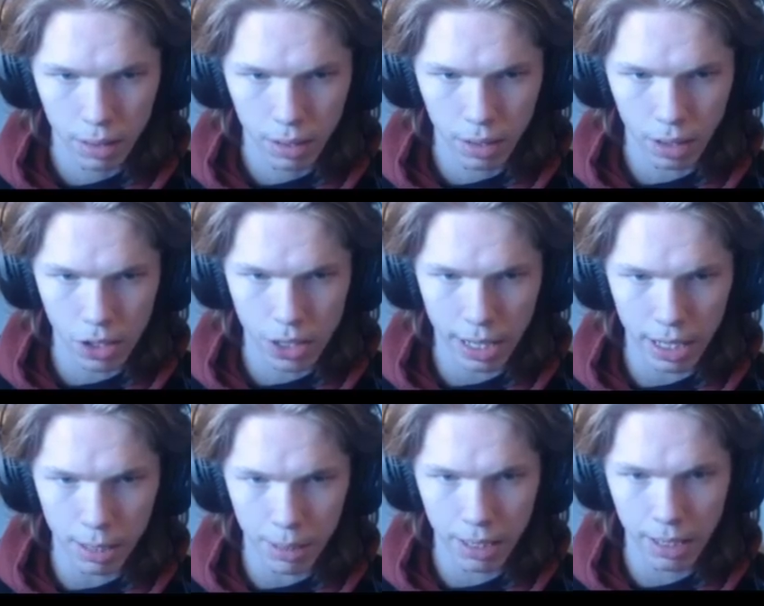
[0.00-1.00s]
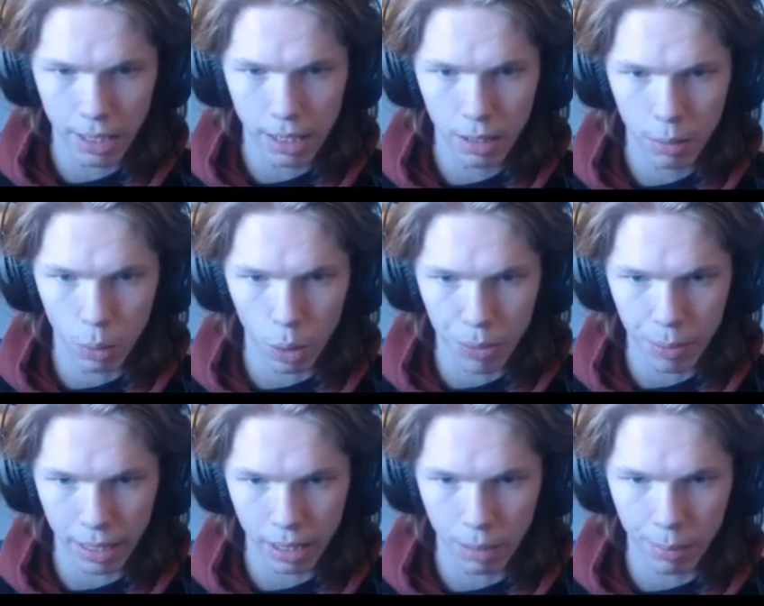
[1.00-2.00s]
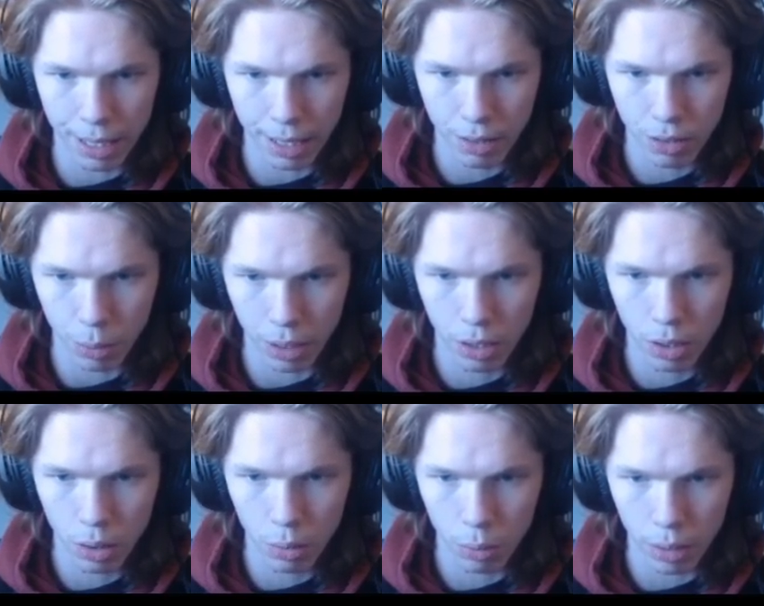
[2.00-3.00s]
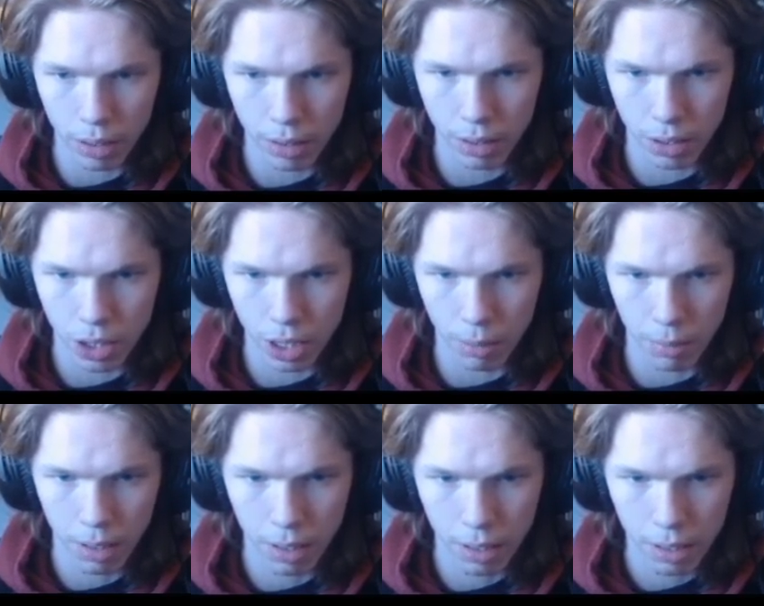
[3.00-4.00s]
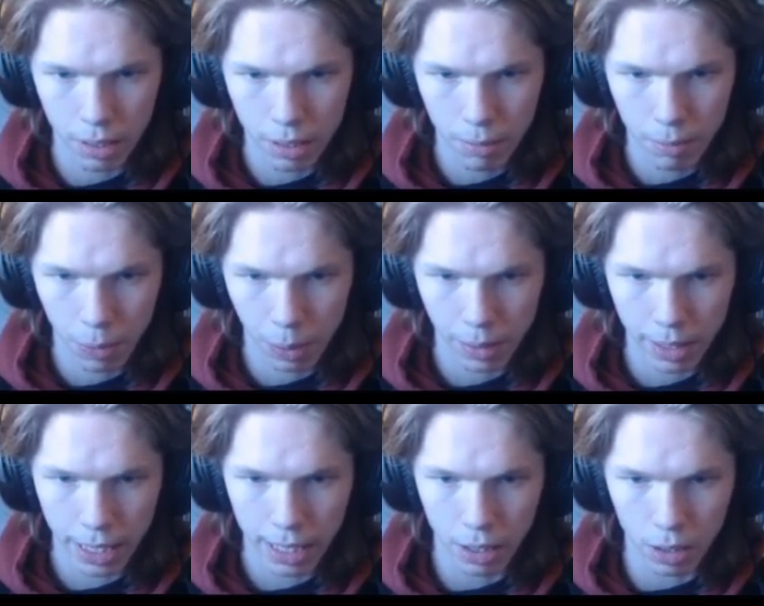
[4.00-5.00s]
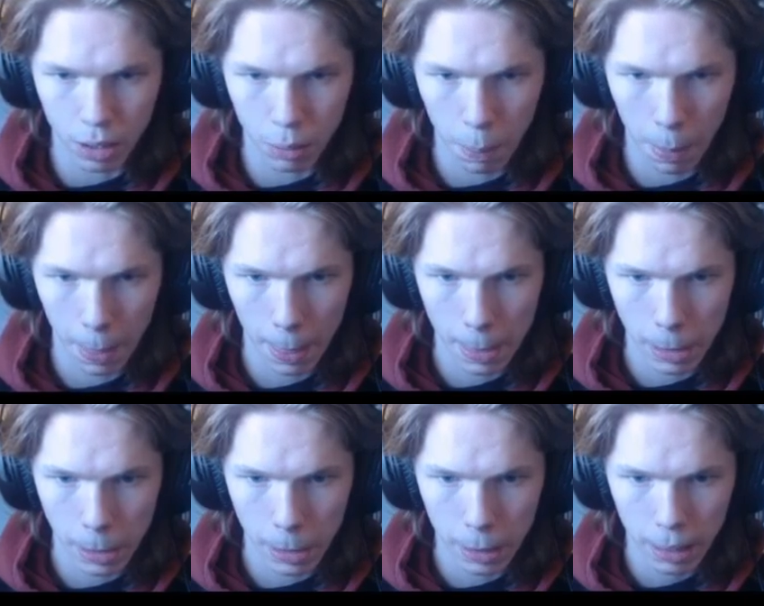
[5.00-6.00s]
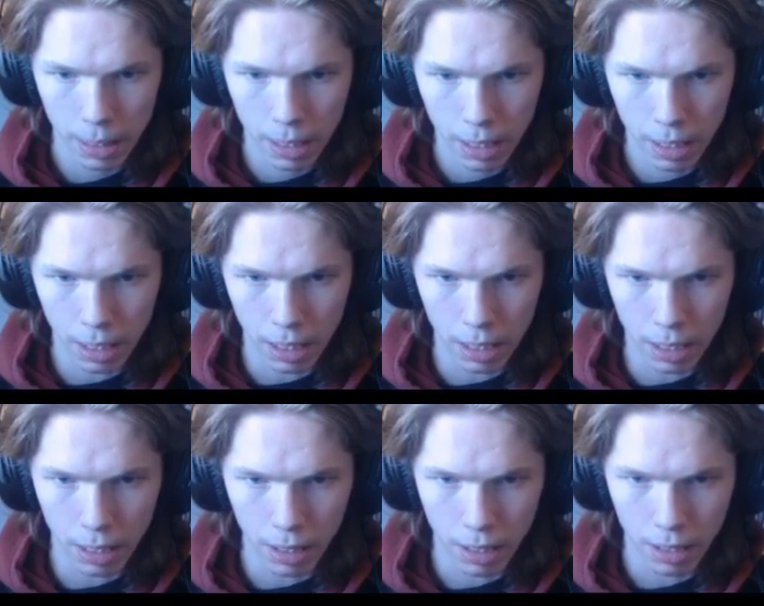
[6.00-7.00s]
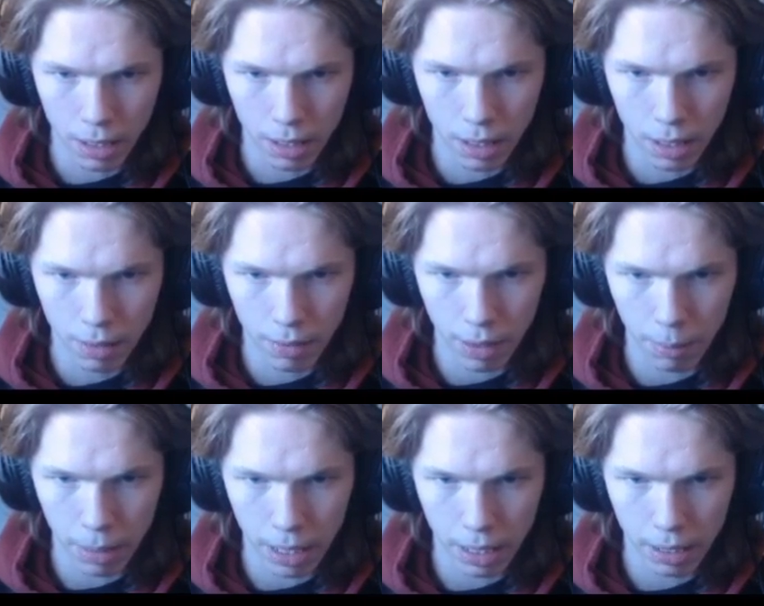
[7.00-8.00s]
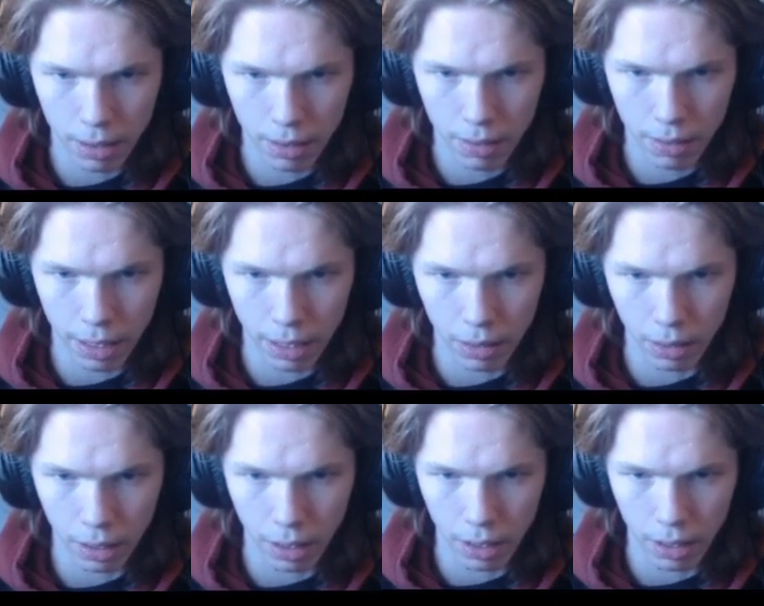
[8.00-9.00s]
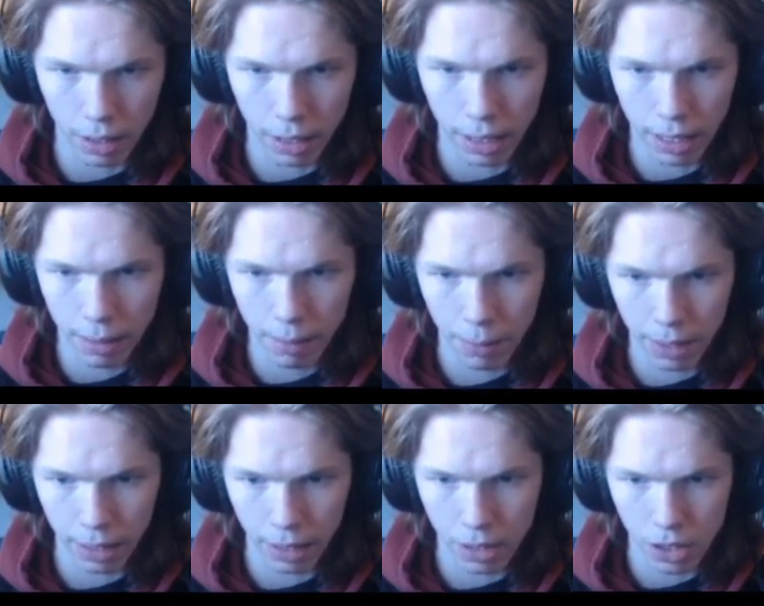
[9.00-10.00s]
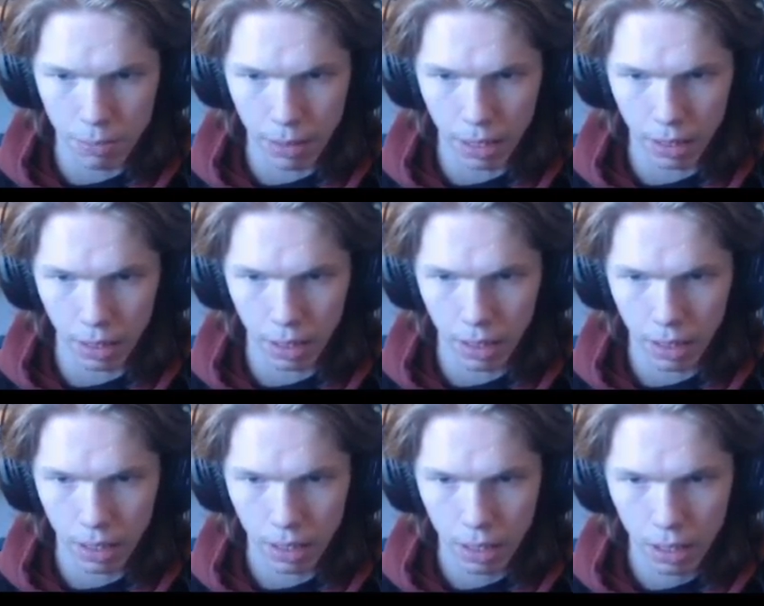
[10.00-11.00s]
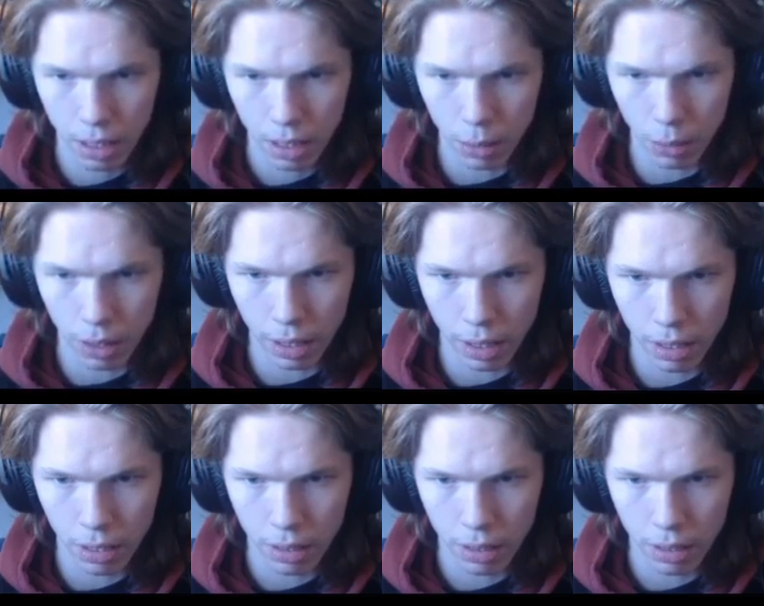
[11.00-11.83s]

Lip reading: Dodge that enemy. He warps it back to the beginning, so we don't want to touch him at all. If I make the cycle here, yeah, I can just barely go there.